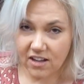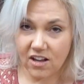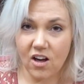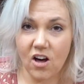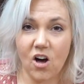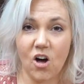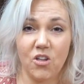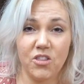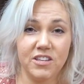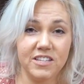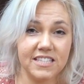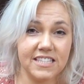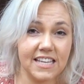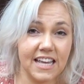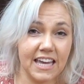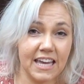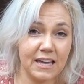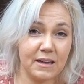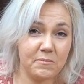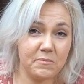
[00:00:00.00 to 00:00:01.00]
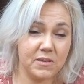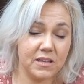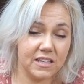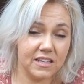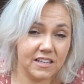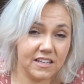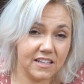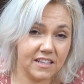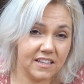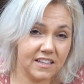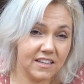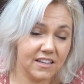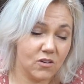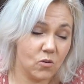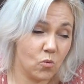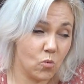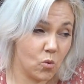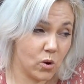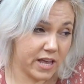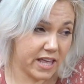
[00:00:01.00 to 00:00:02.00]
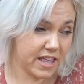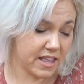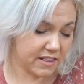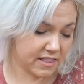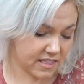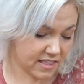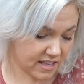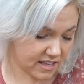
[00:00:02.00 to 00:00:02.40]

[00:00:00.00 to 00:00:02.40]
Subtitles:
all the same width